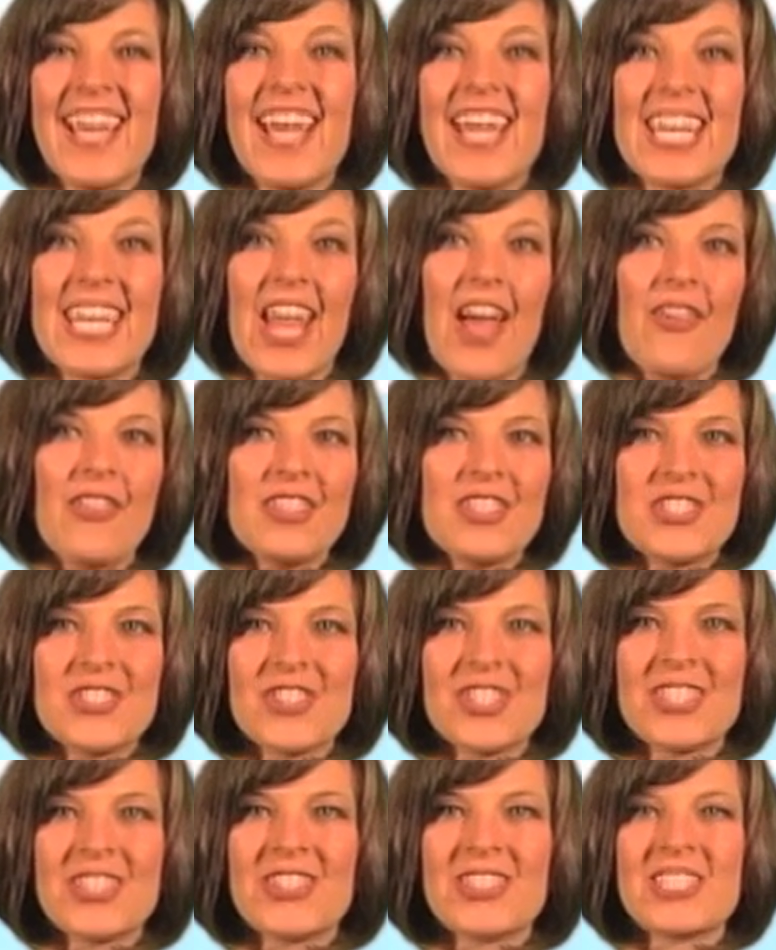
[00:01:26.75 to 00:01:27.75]
Now that you're
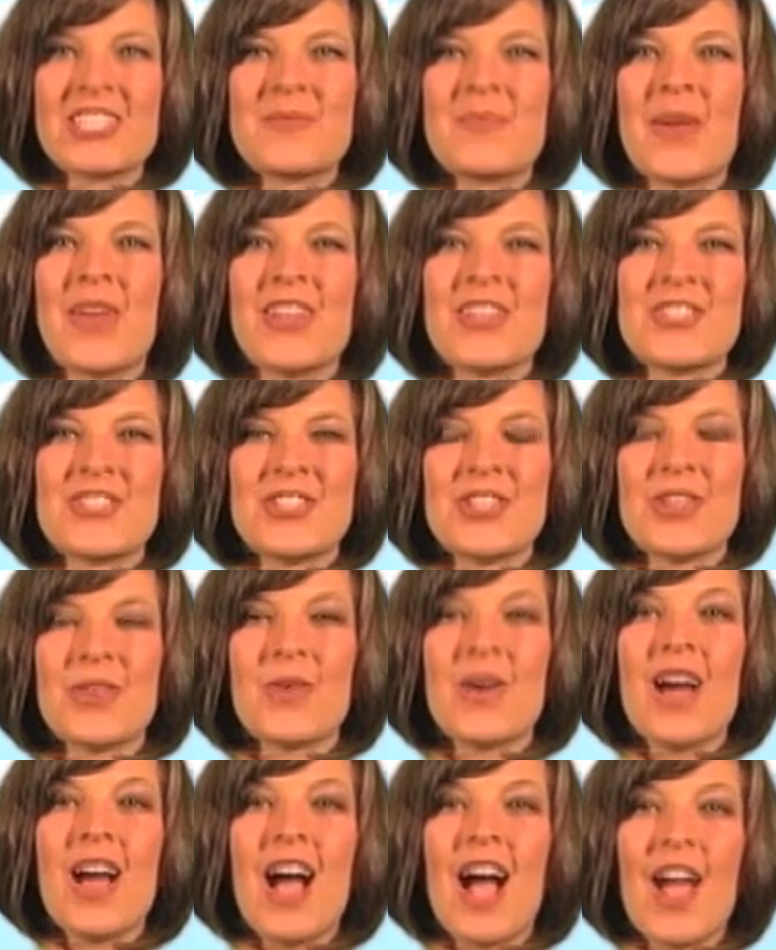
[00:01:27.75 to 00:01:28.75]
in Learn Spanish 2,
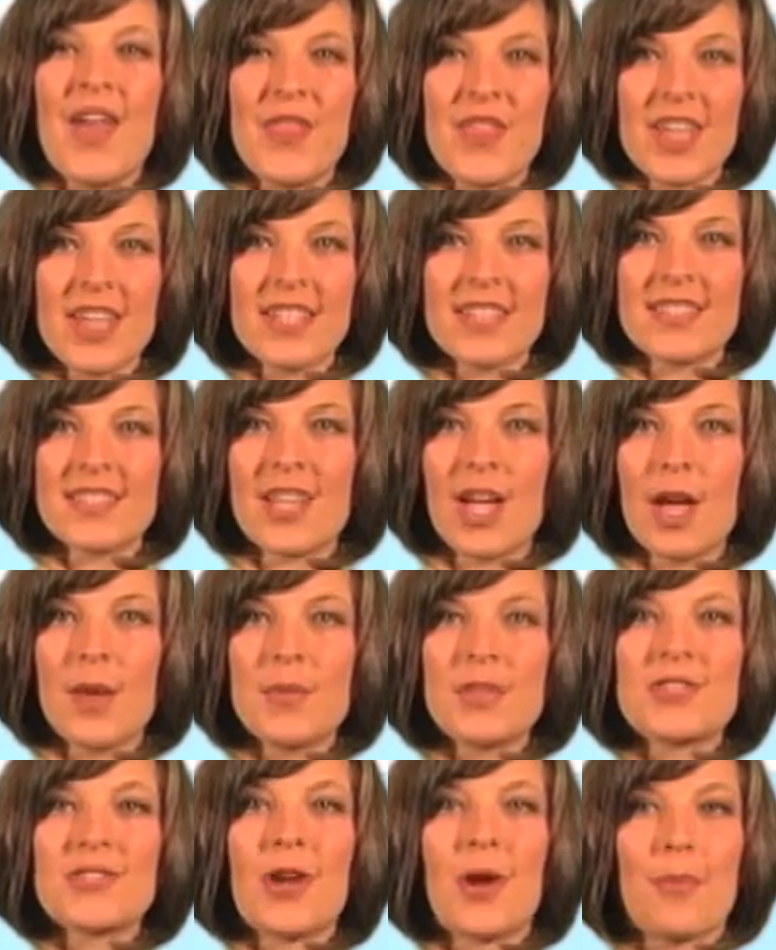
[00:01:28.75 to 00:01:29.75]
I think it's time
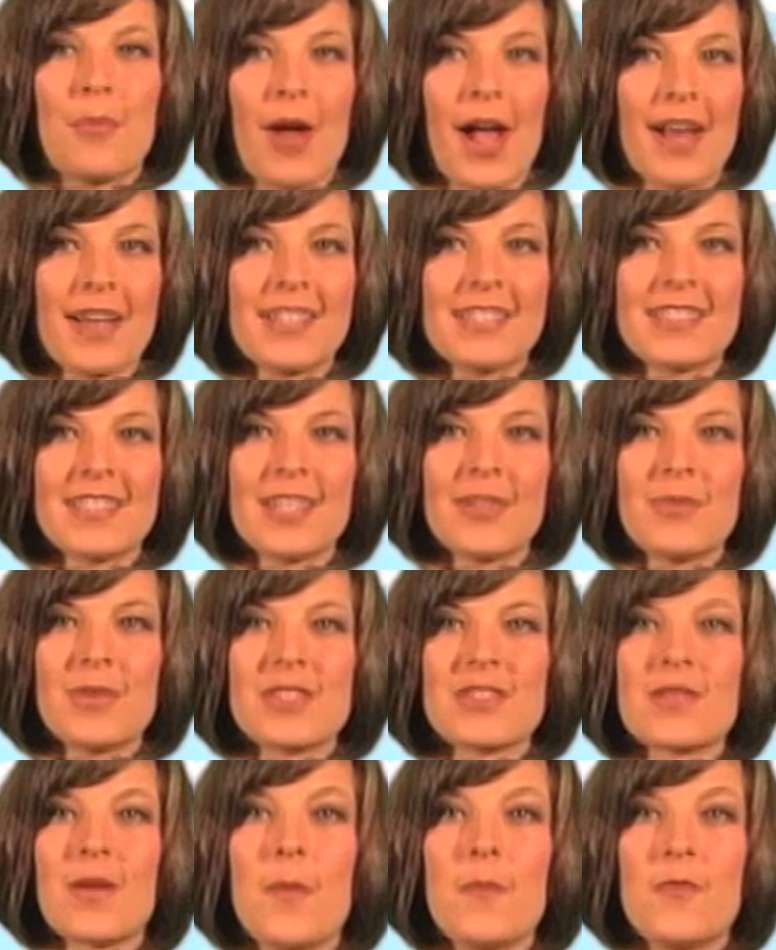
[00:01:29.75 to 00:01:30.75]
you start practicing with
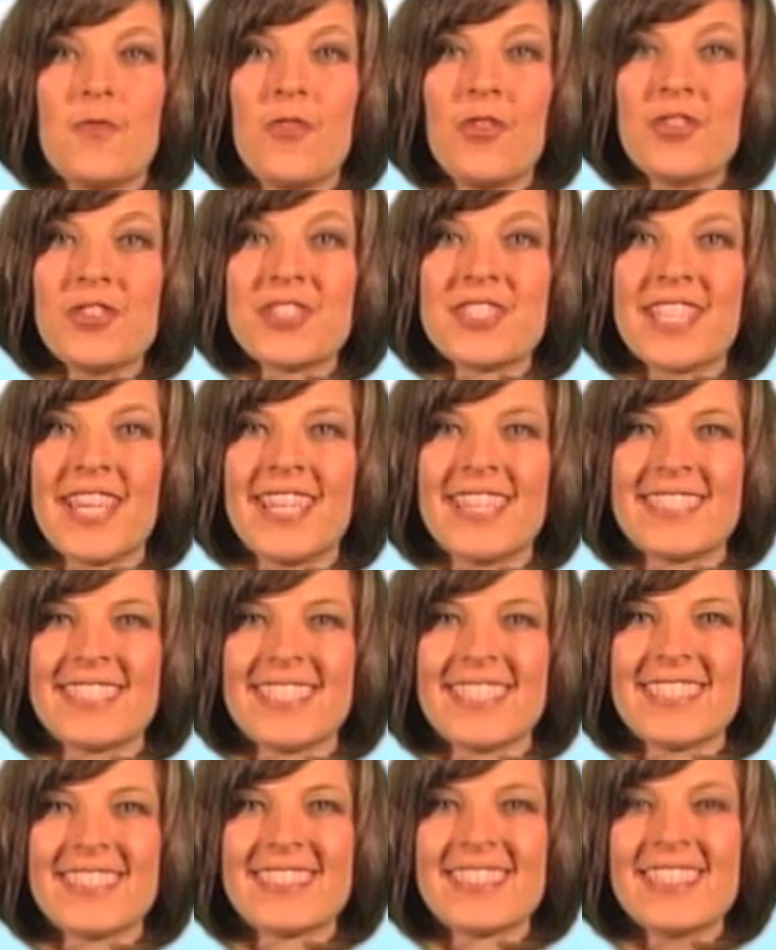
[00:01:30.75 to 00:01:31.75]
some full
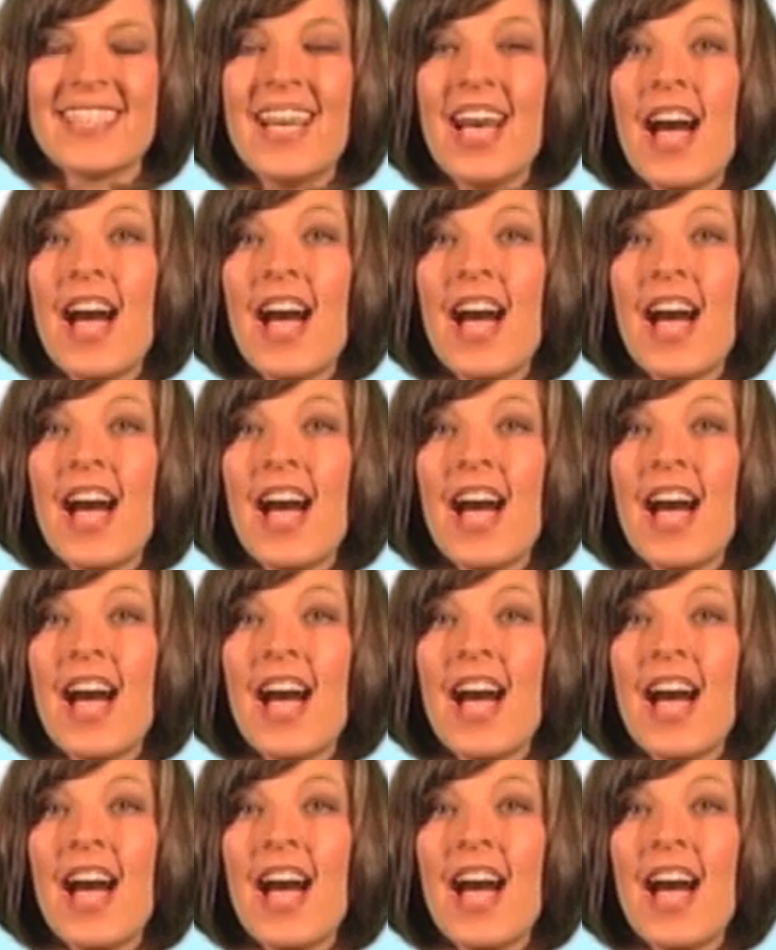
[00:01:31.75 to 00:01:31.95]
sentences.